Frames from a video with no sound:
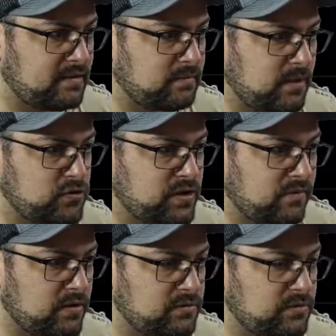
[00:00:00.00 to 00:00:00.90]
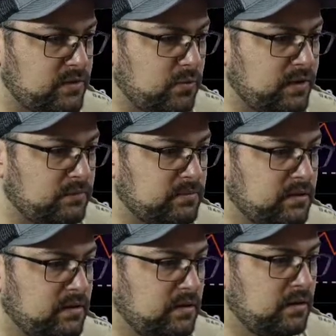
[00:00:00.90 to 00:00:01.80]
some bearish divergence here. No, we don't.
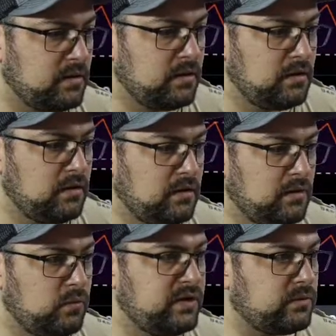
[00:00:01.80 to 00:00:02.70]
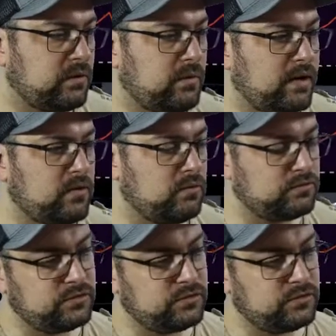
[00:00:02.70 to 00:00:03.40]
We don't. All right, cool. So